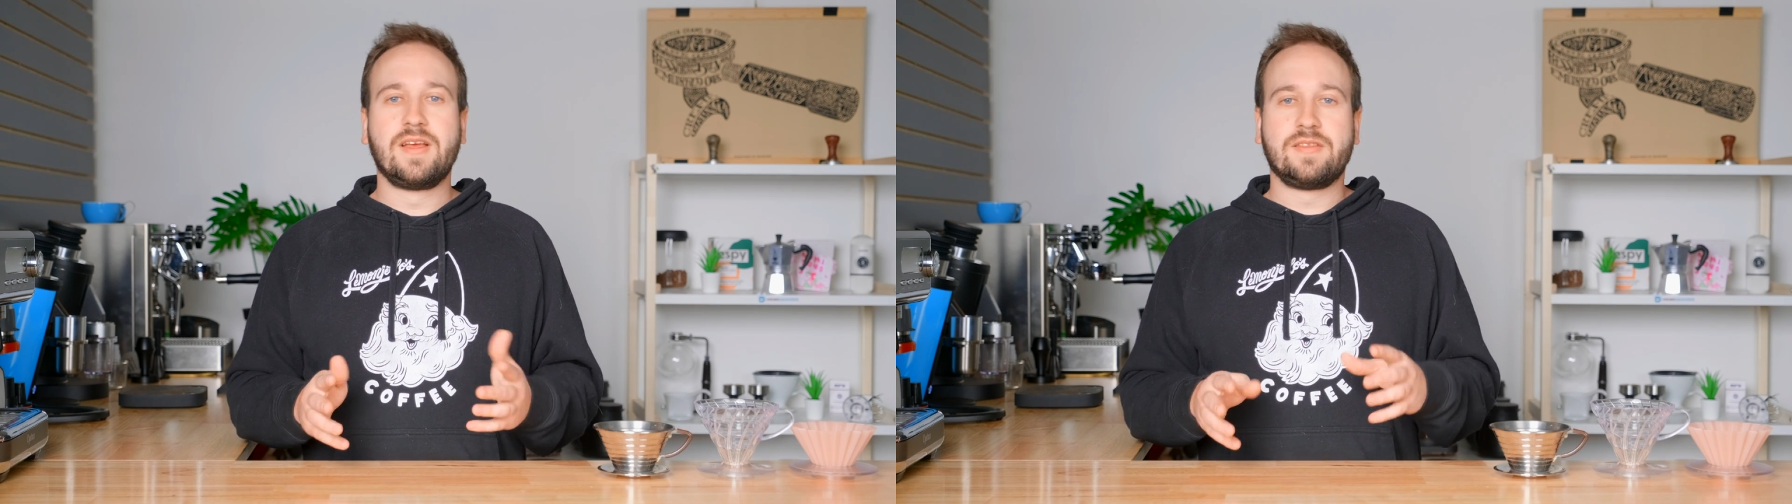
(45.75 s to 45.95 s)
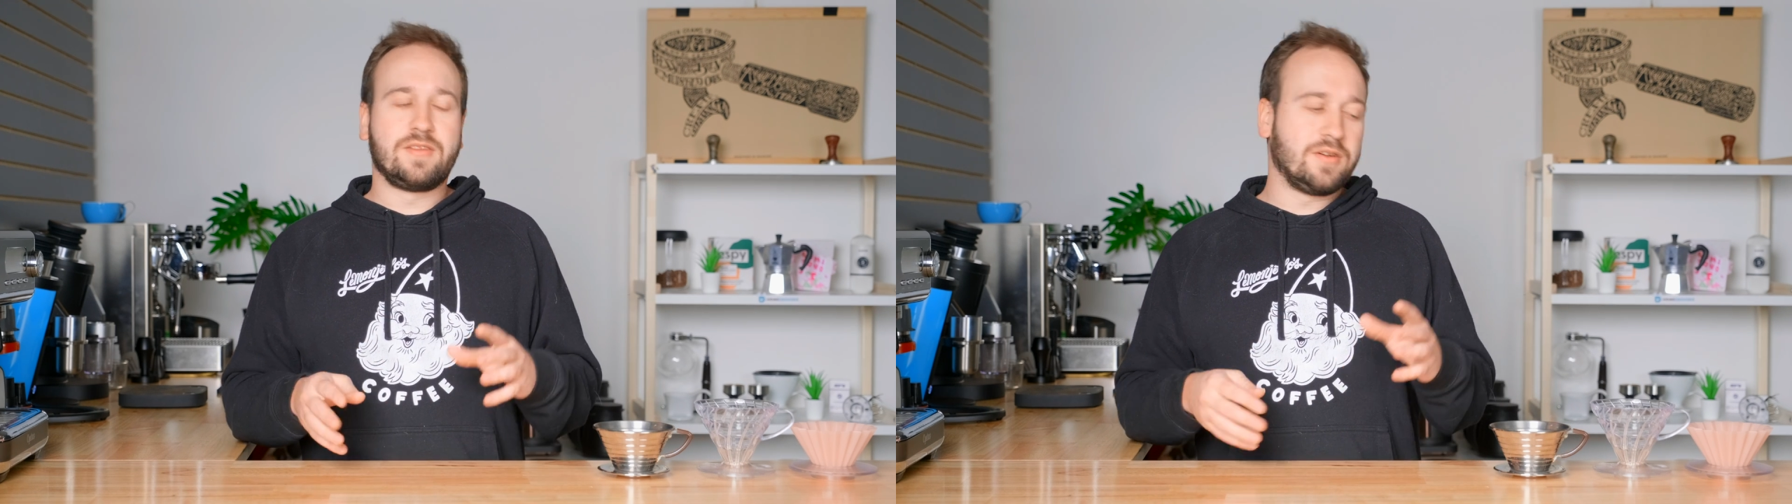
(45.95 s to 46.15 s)

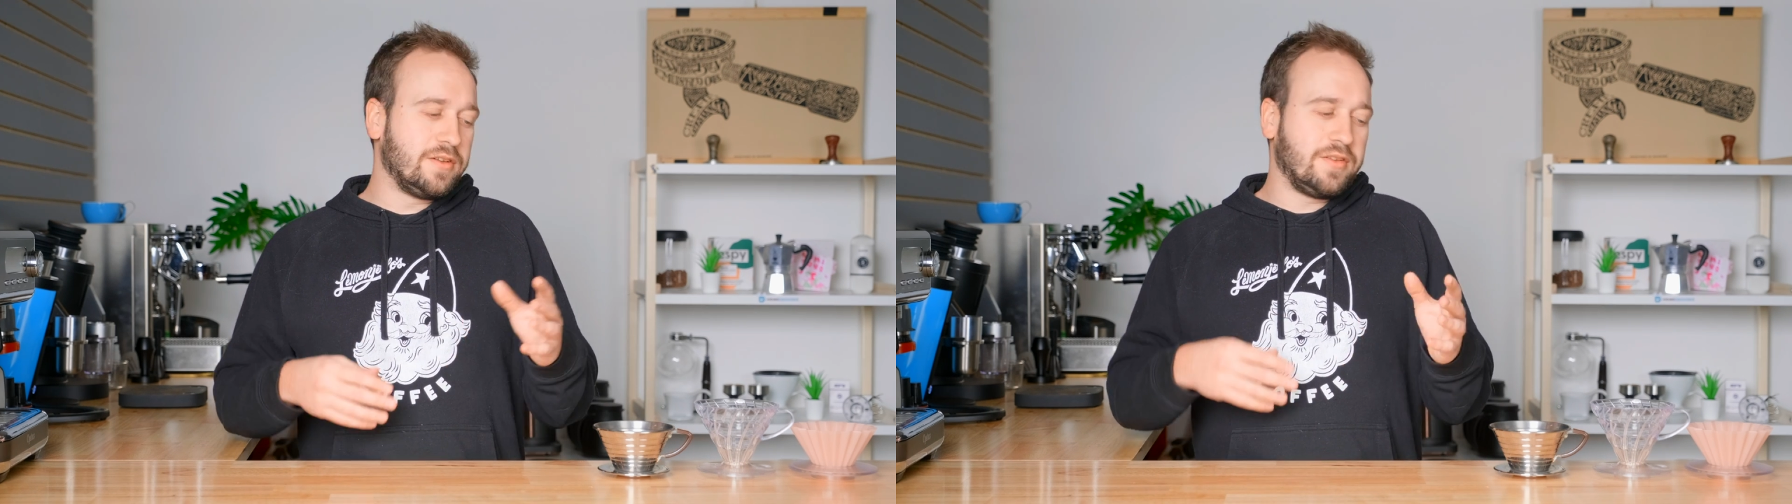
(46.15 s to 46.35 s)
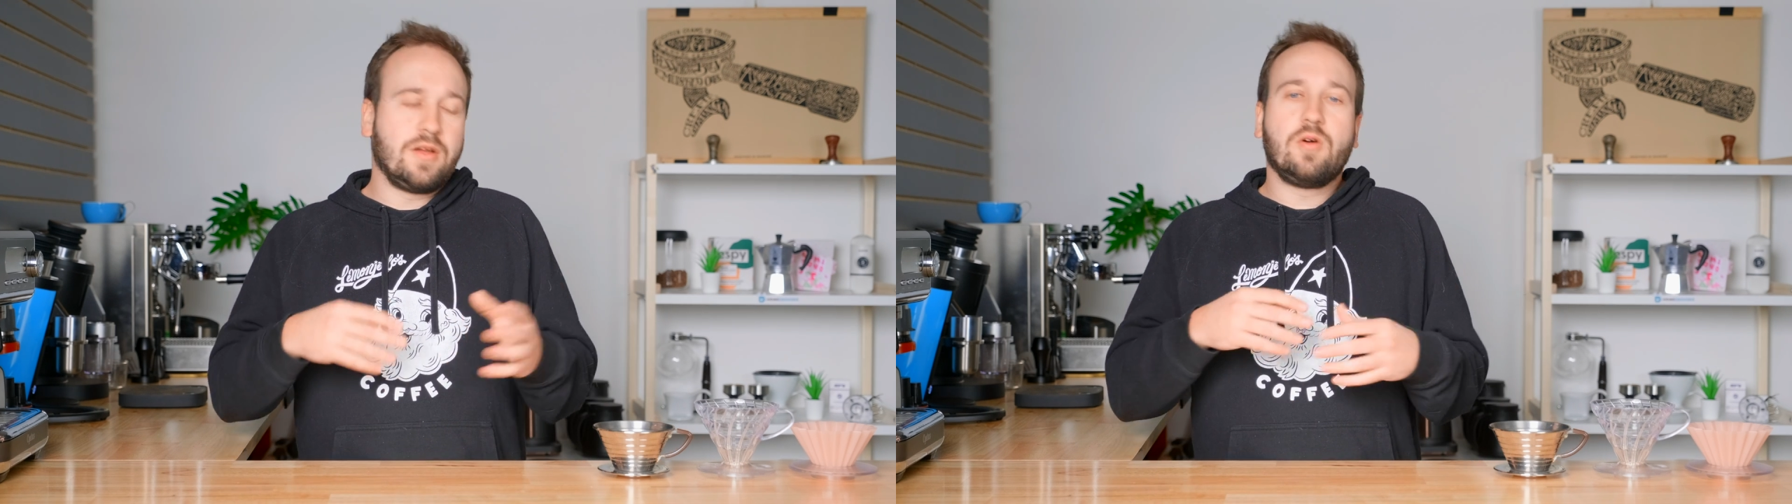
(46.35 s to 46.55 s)
there
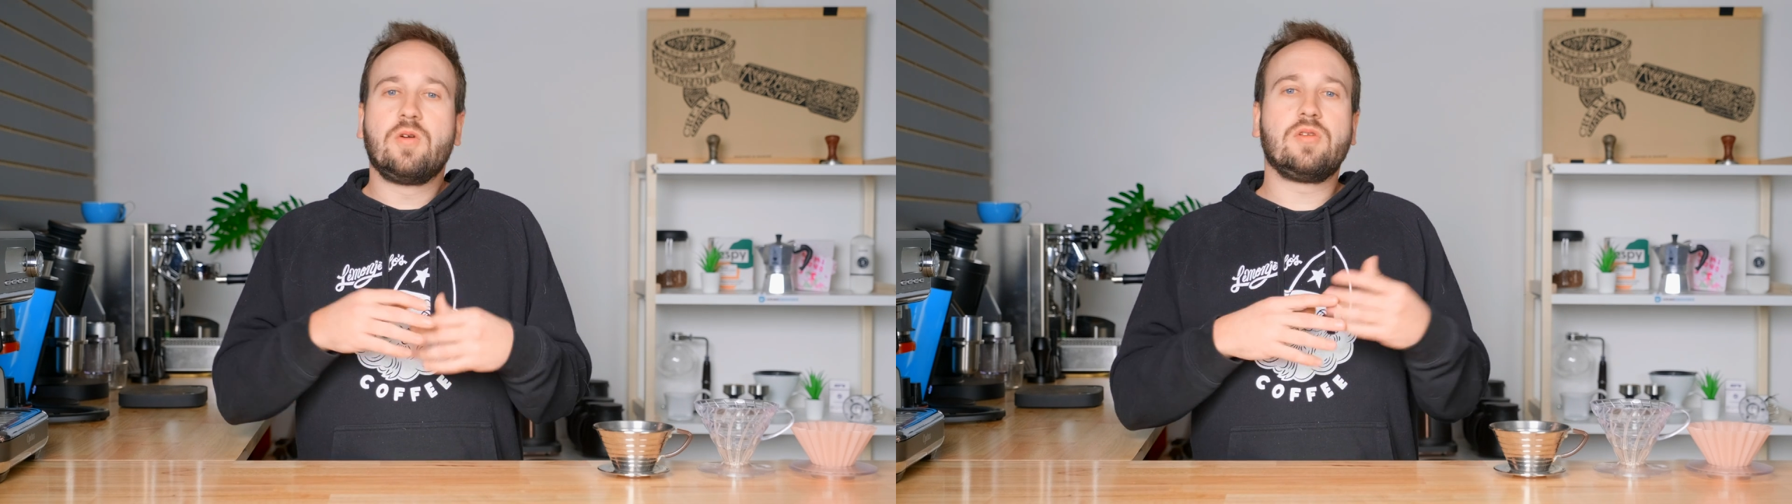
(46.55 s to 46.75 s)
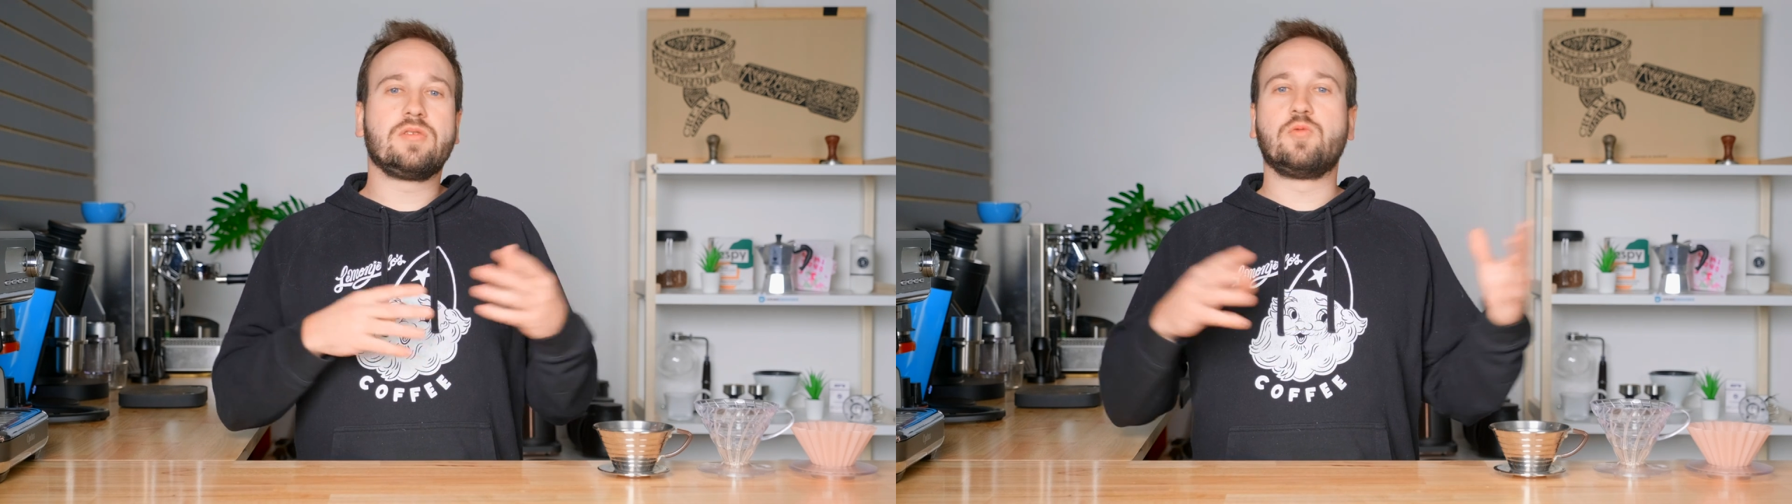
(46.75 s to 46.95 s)
is a
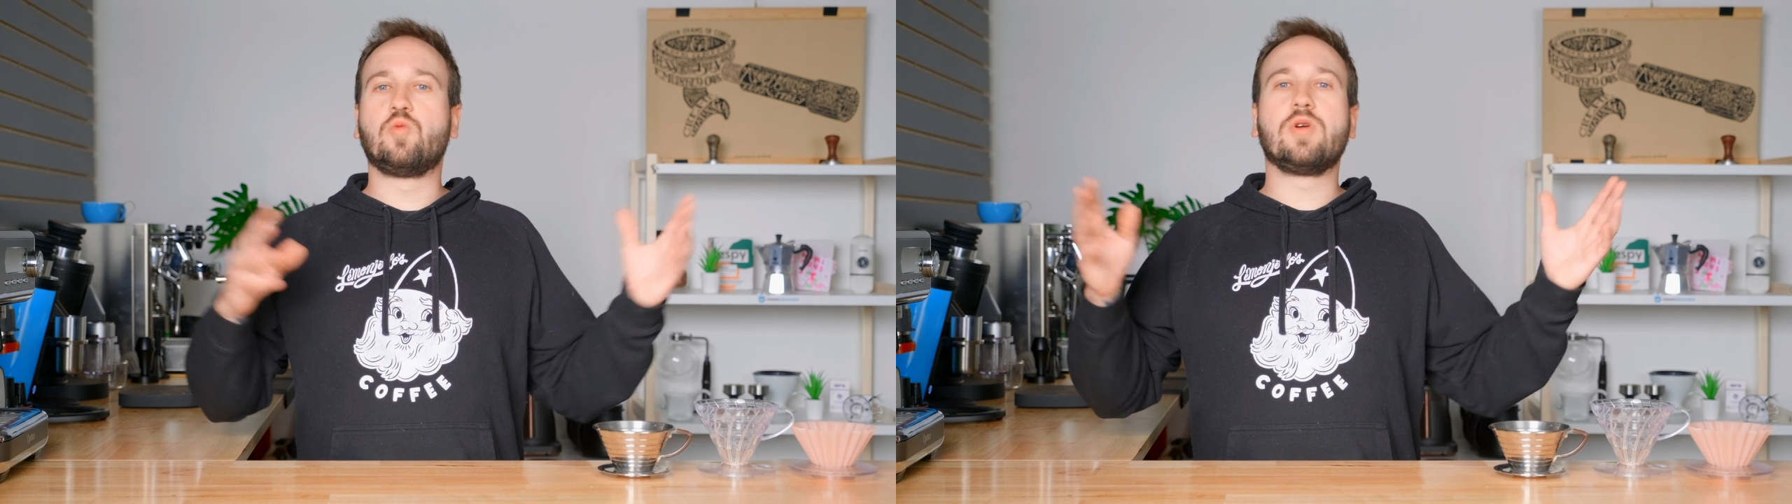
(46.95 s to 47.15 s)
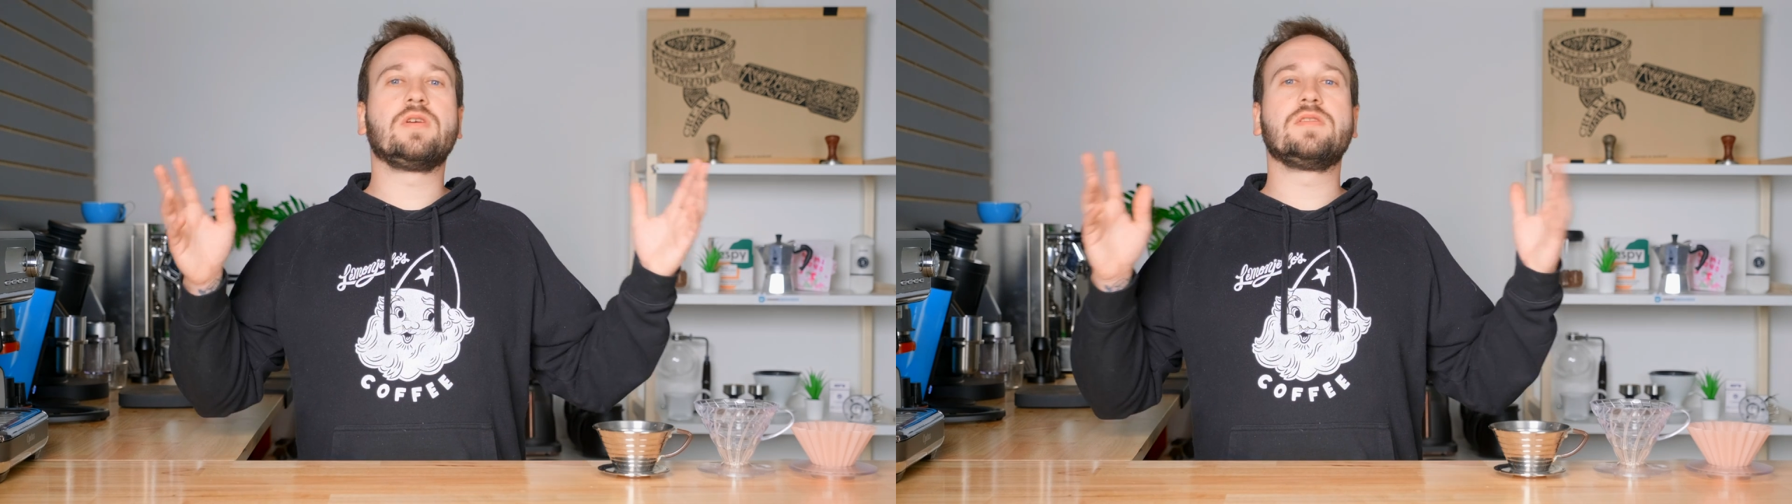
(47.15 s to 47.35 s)
whole
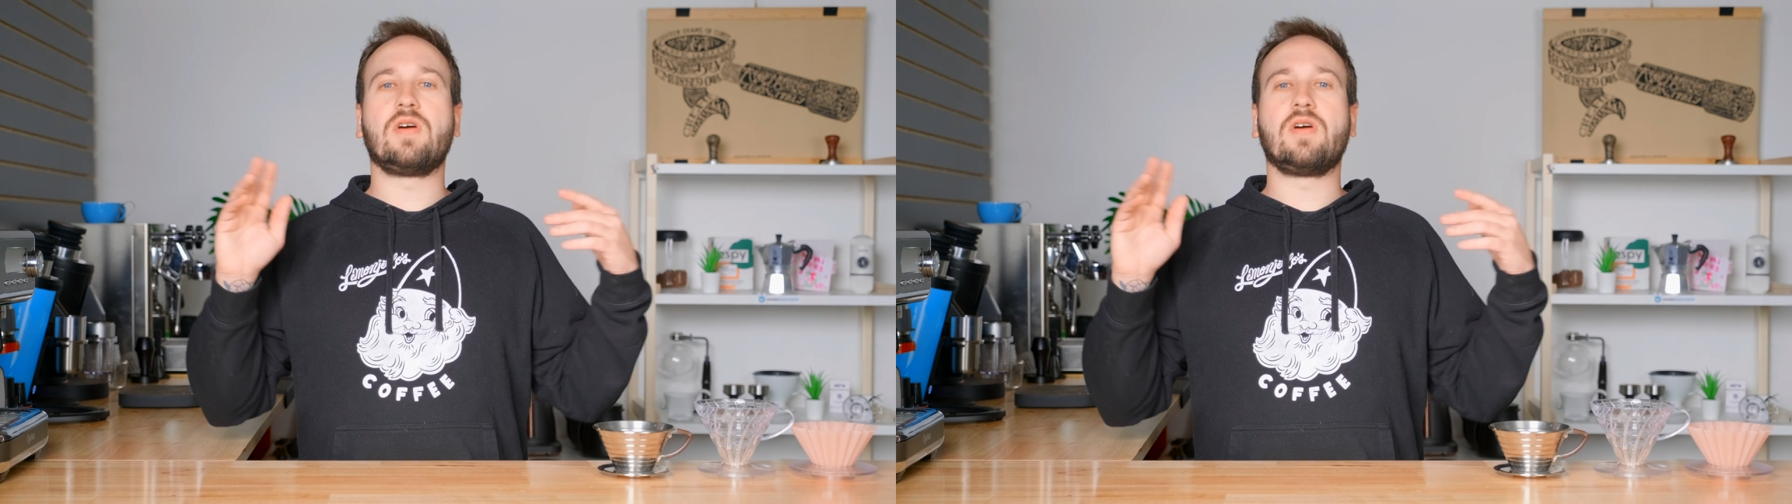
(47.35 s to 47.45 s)
world